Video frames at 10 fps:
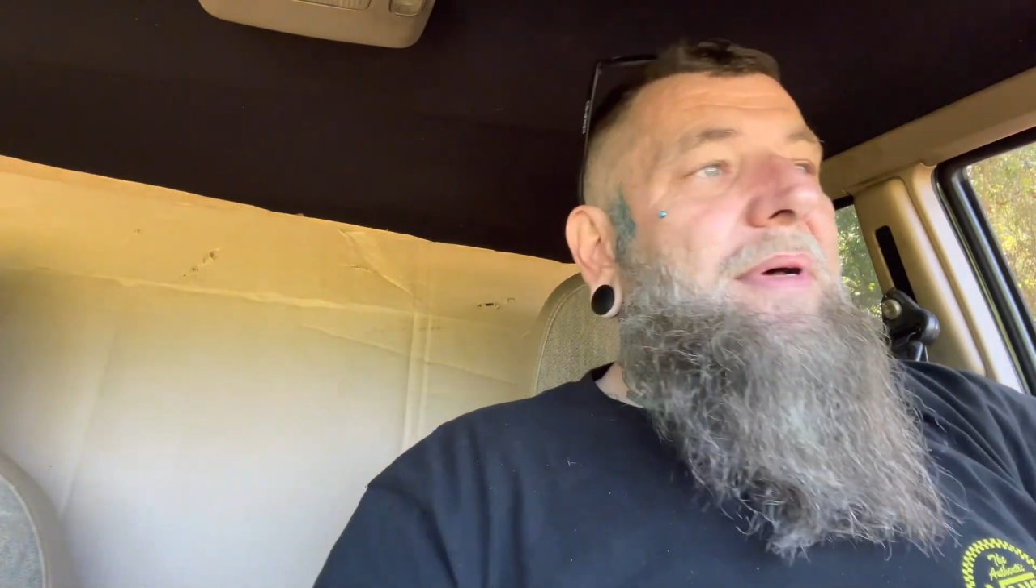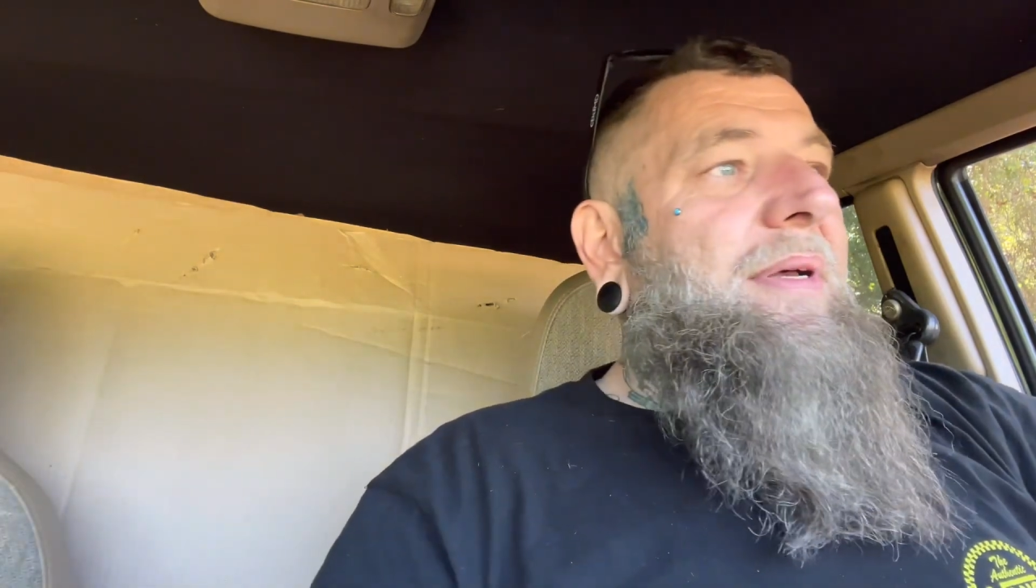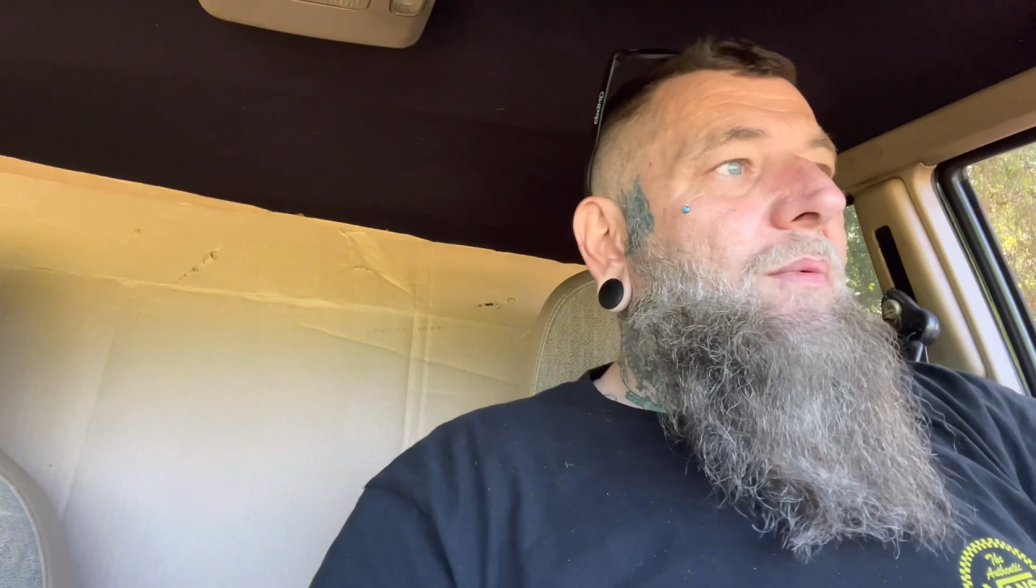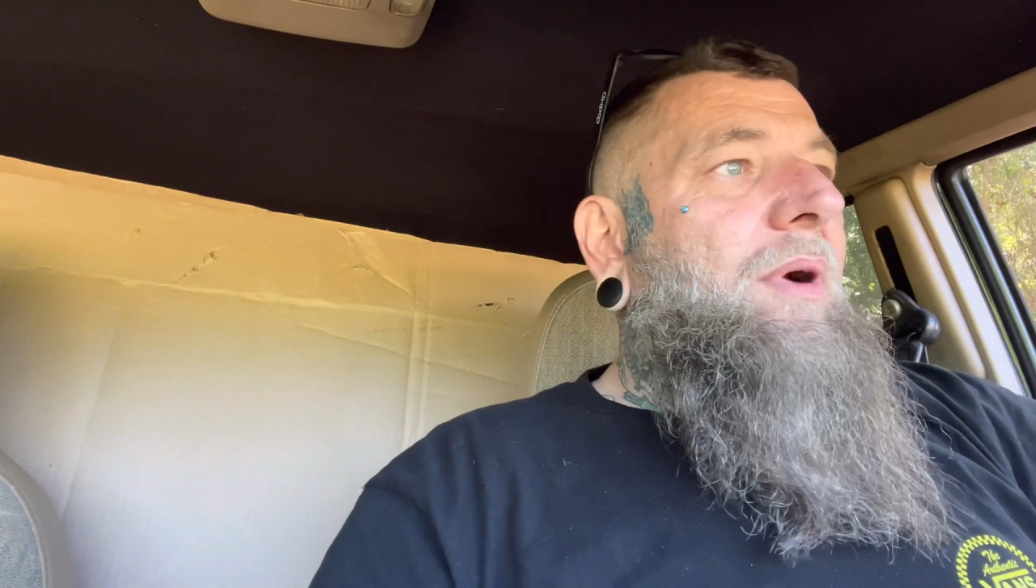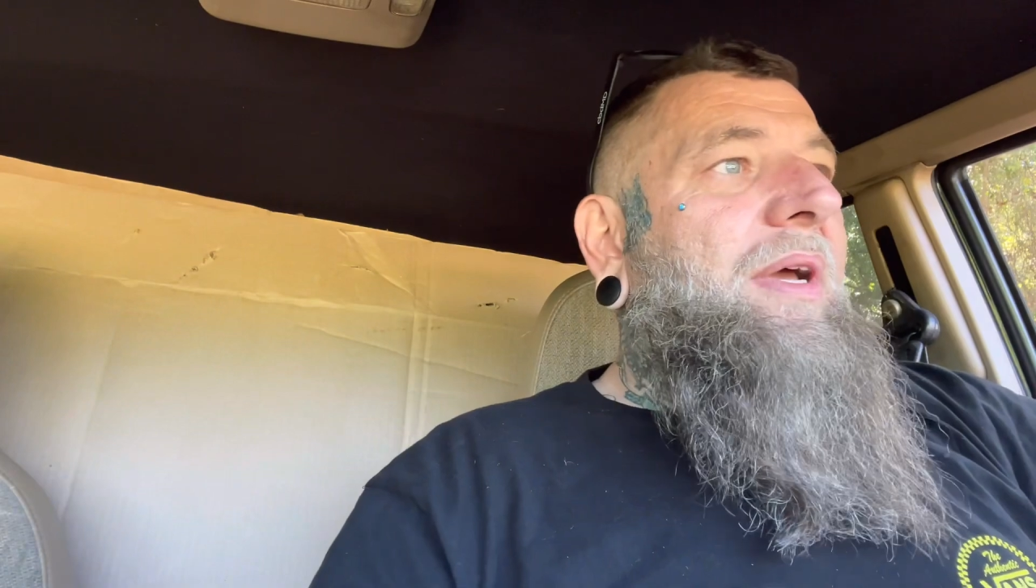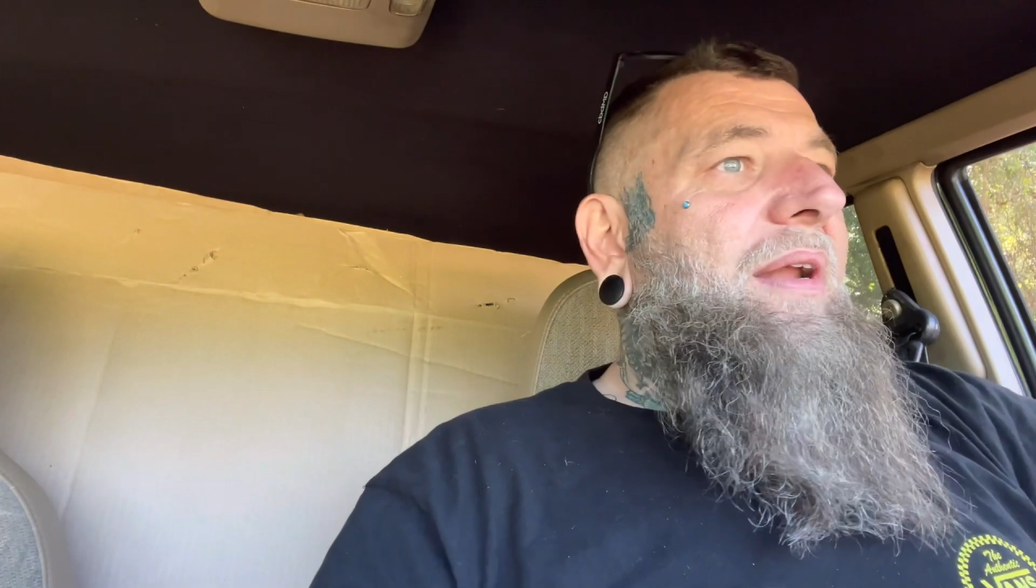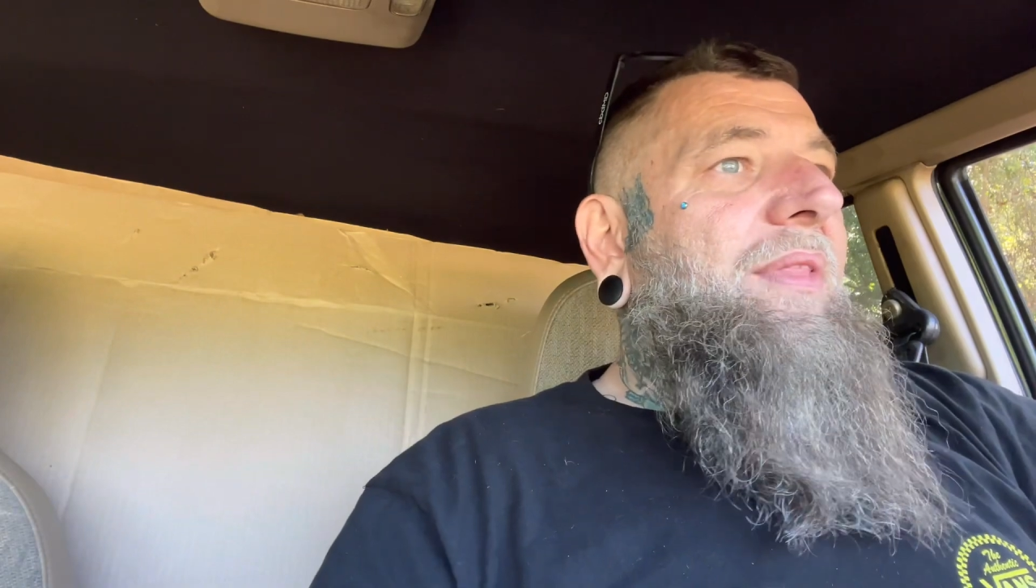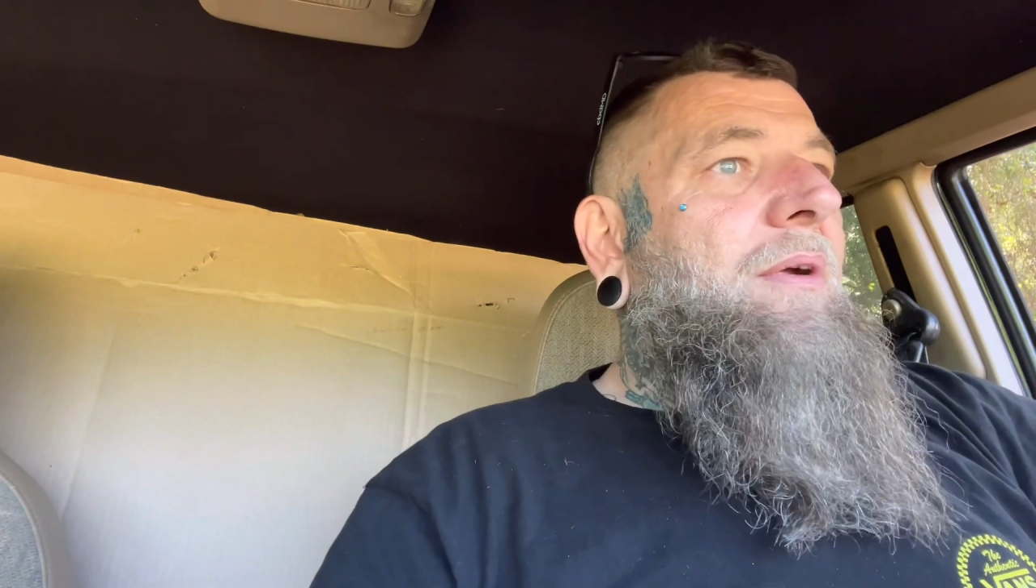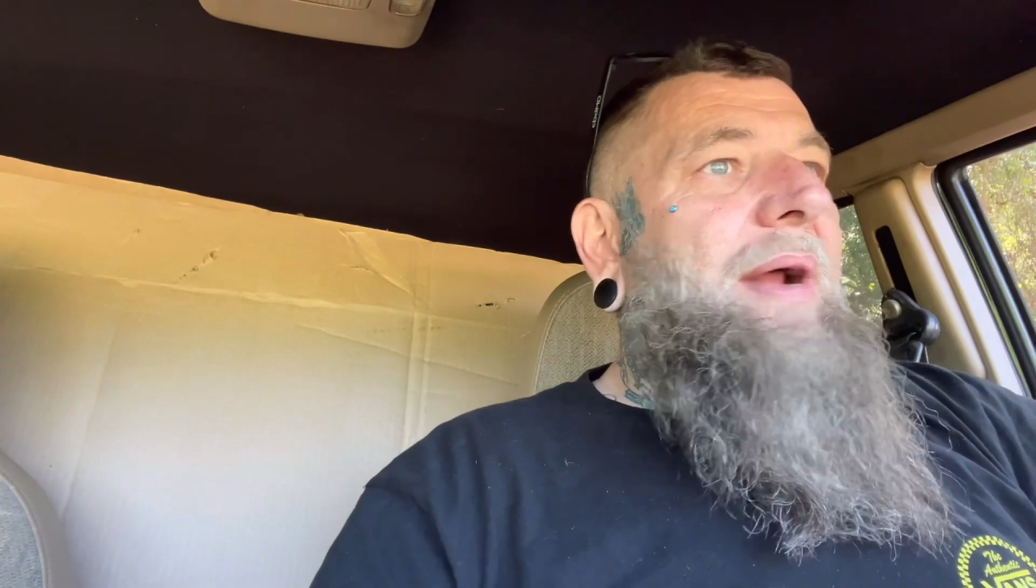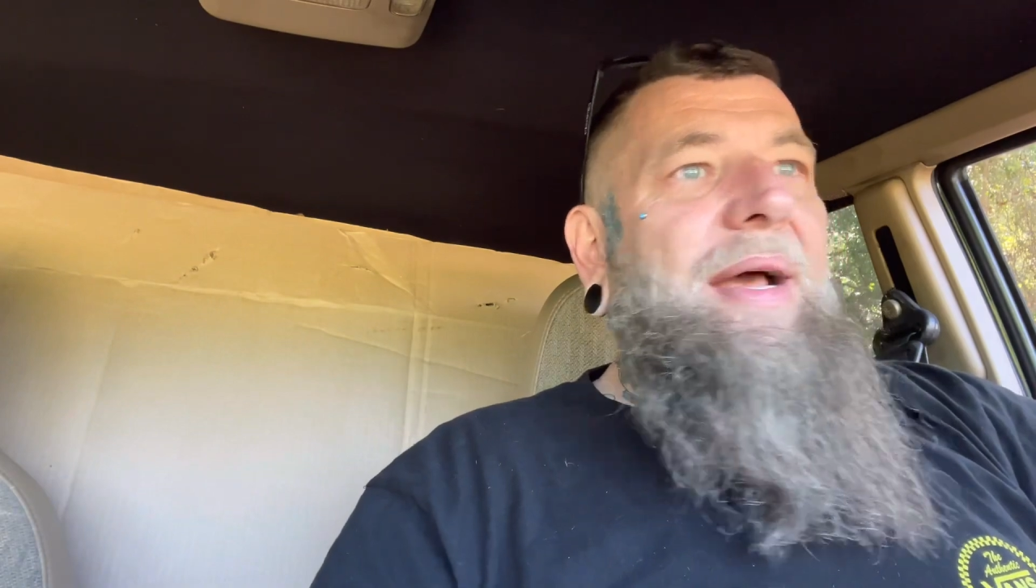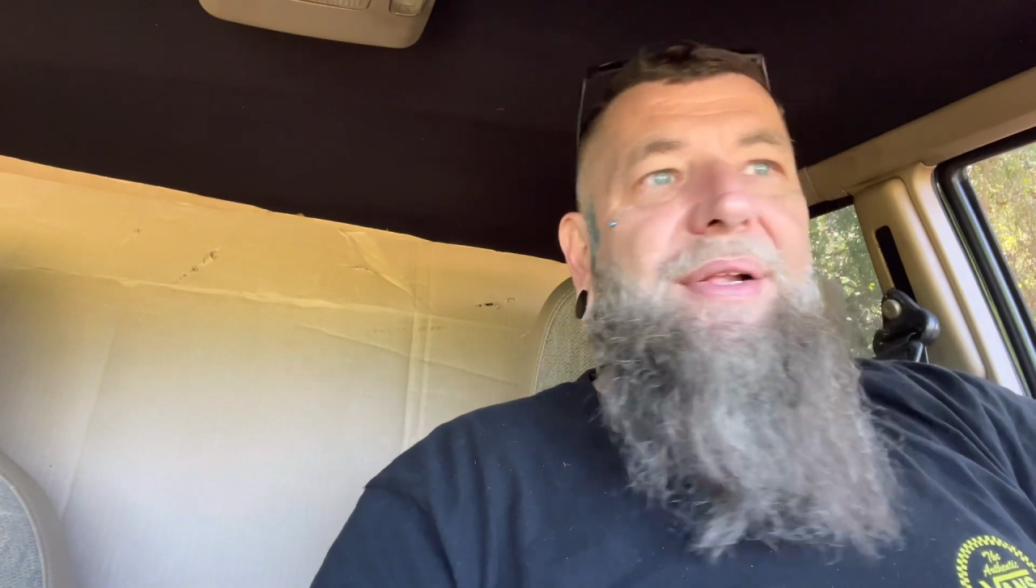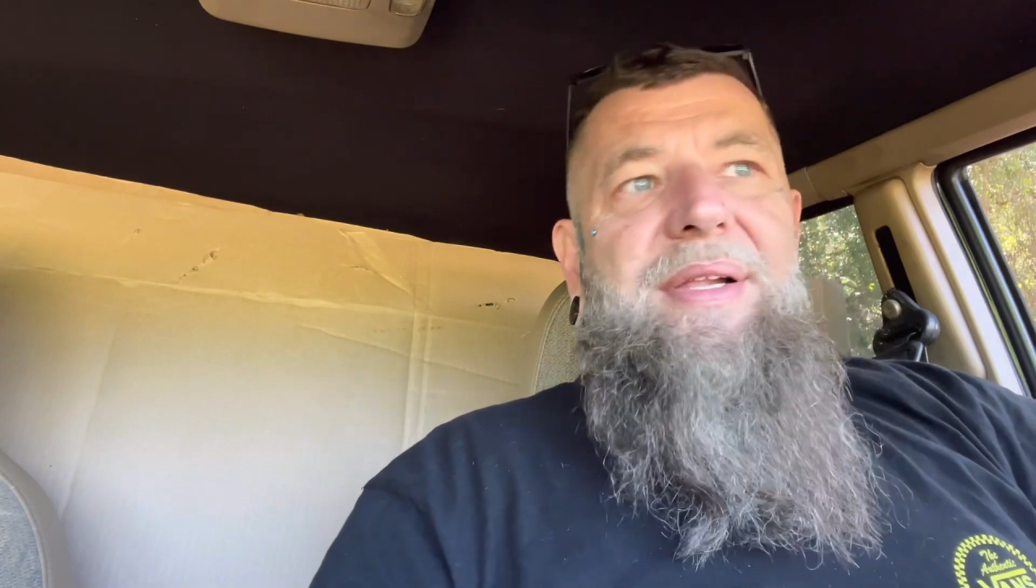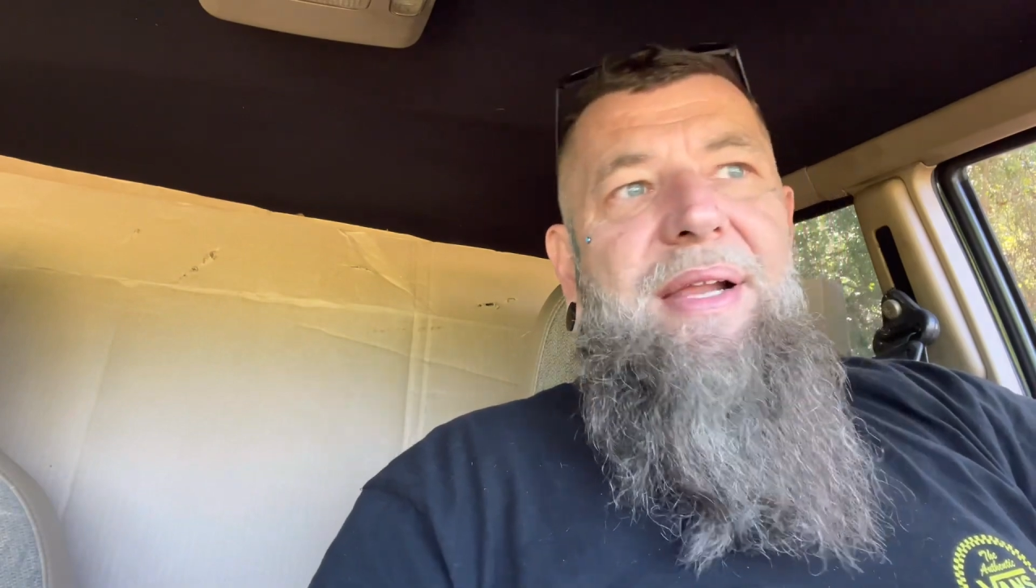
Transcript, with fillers: but working in the grass